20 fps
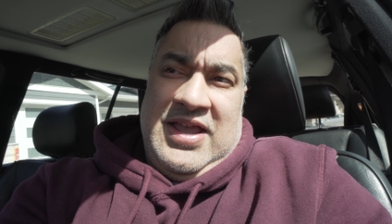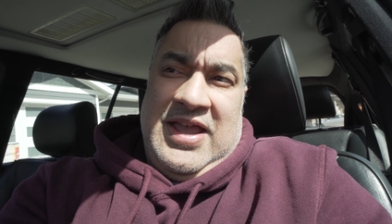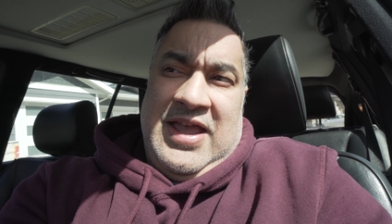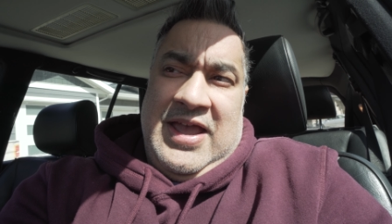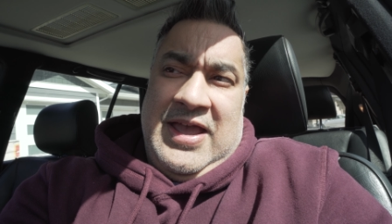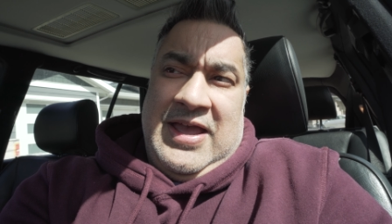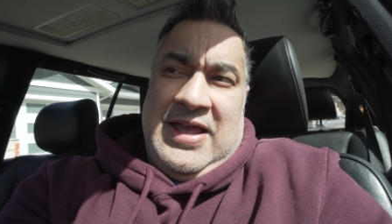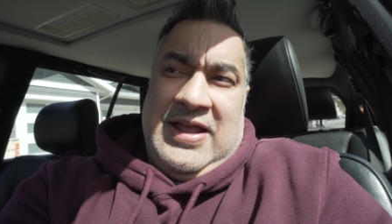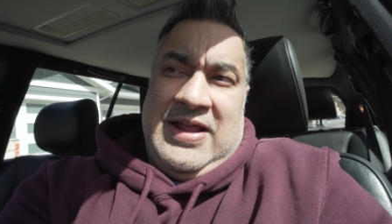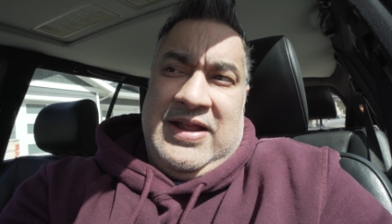
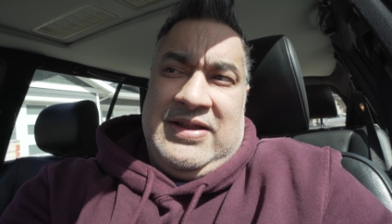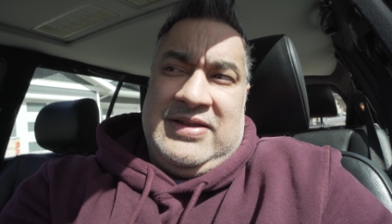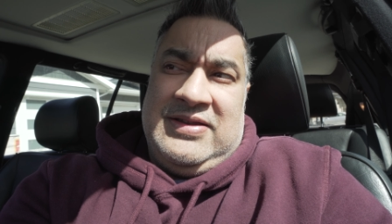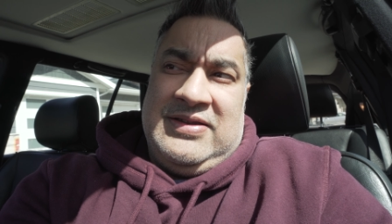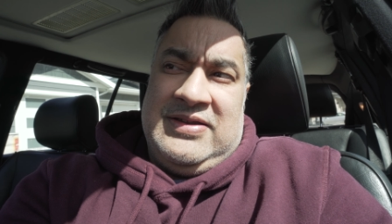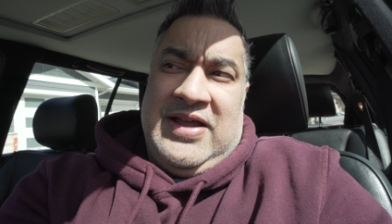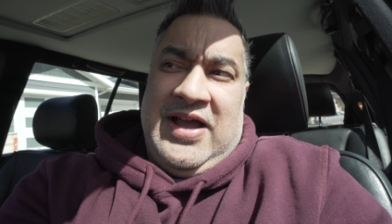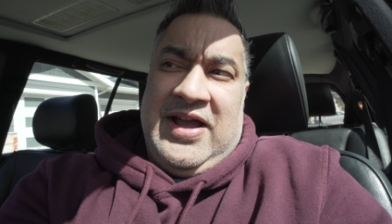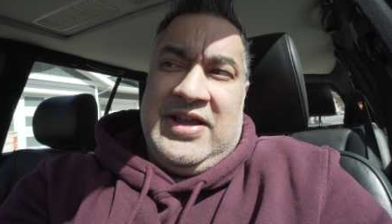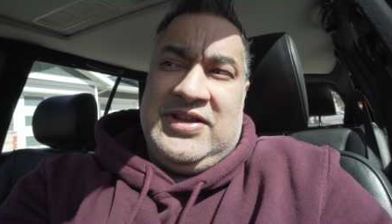
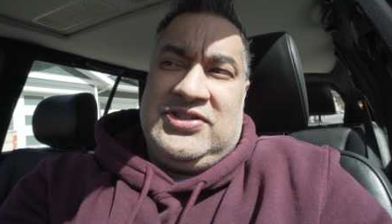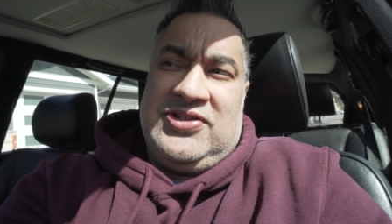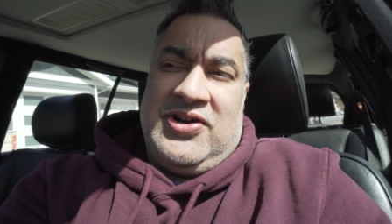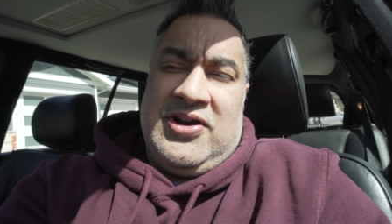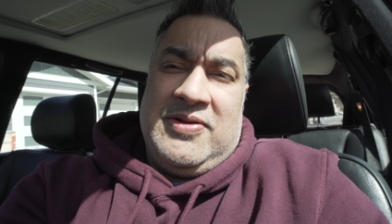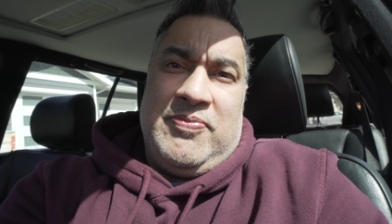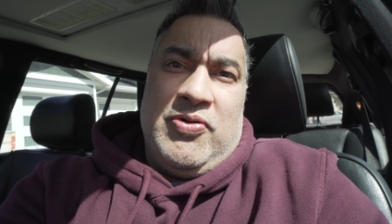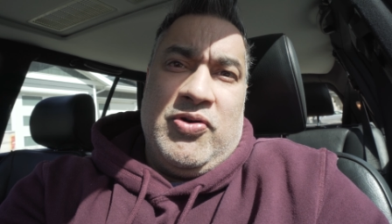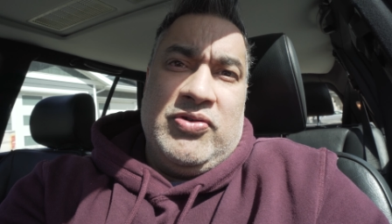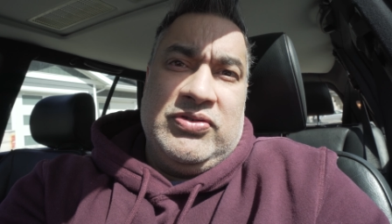and I
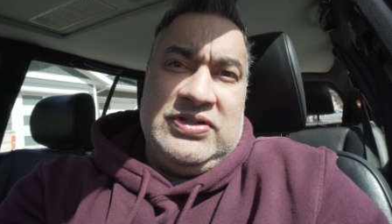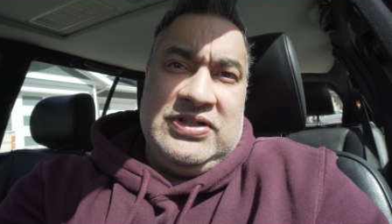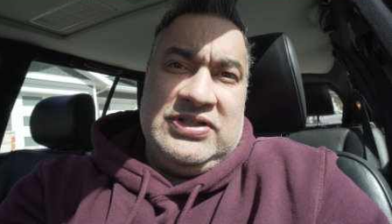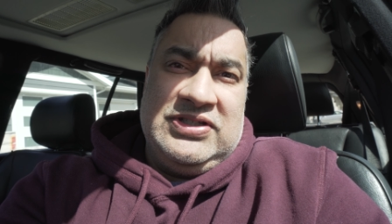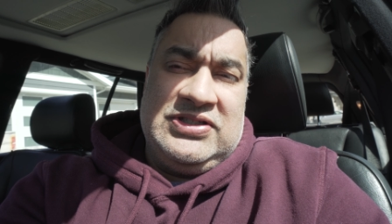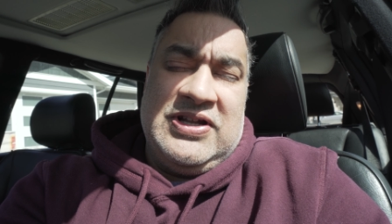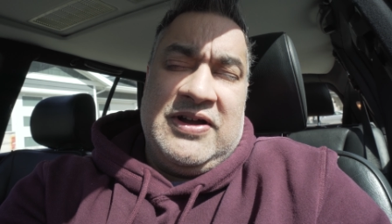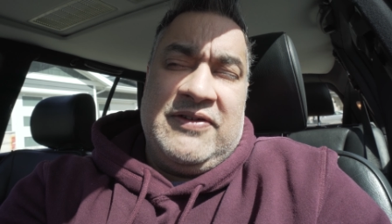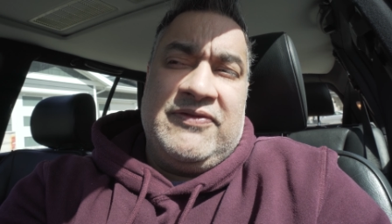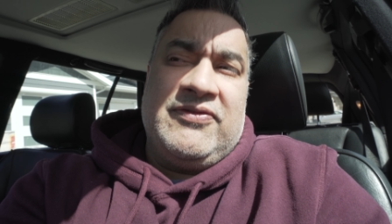started
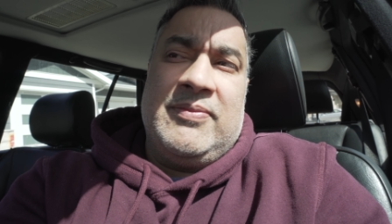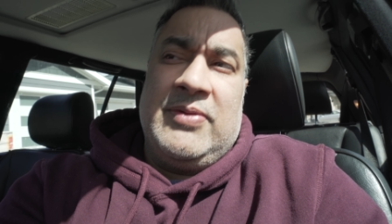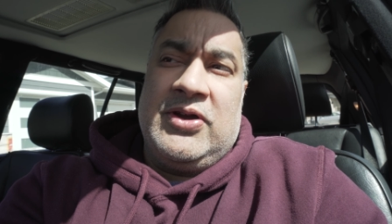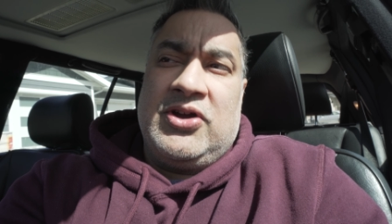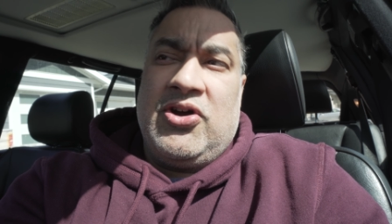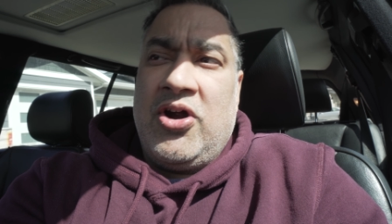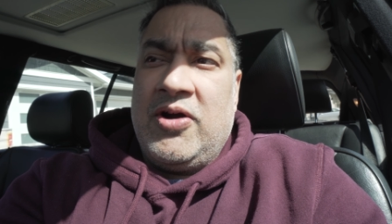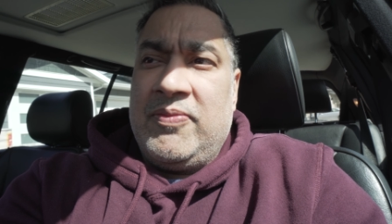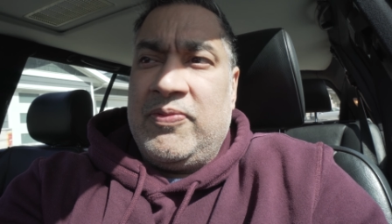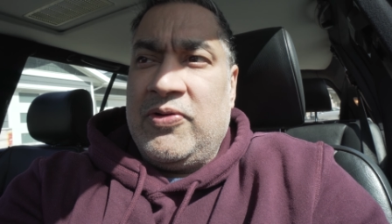posting stuff on my
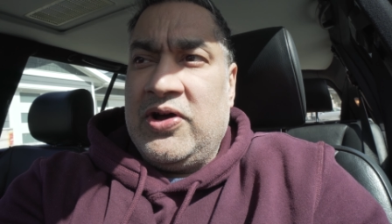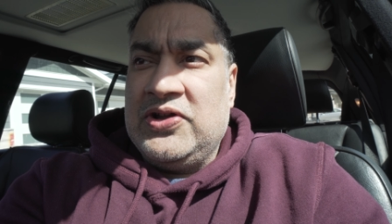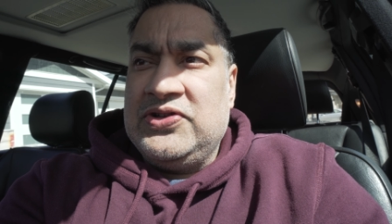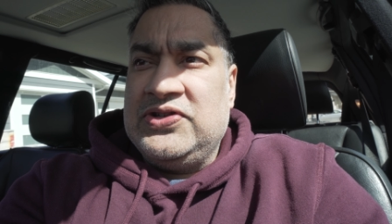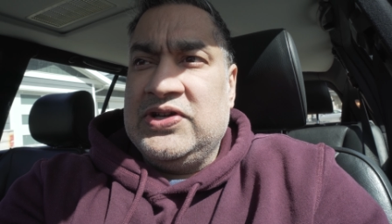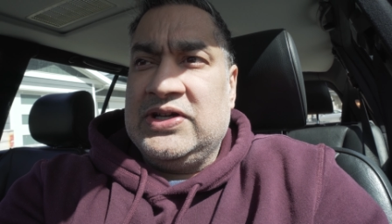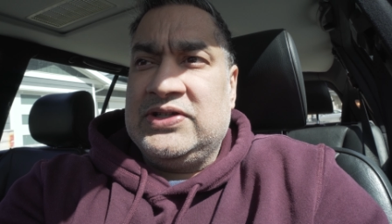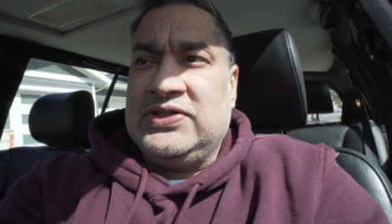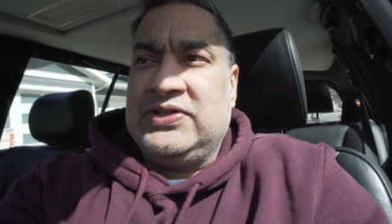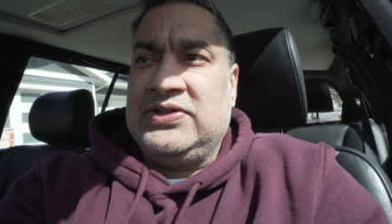car
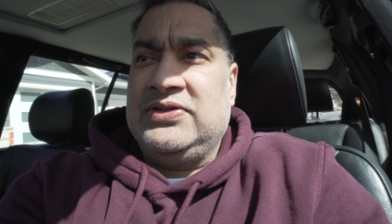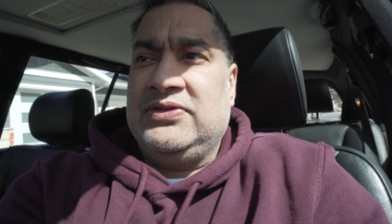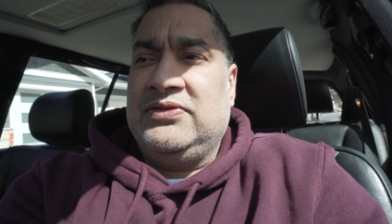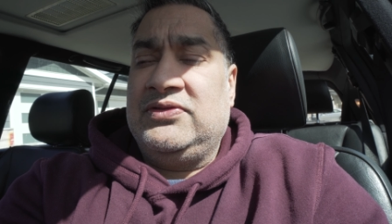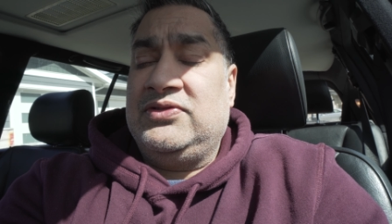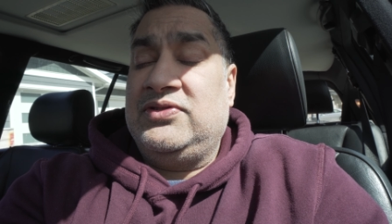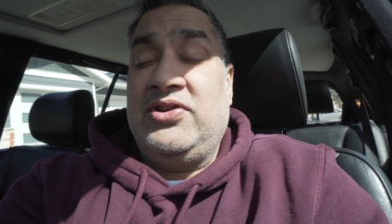projects.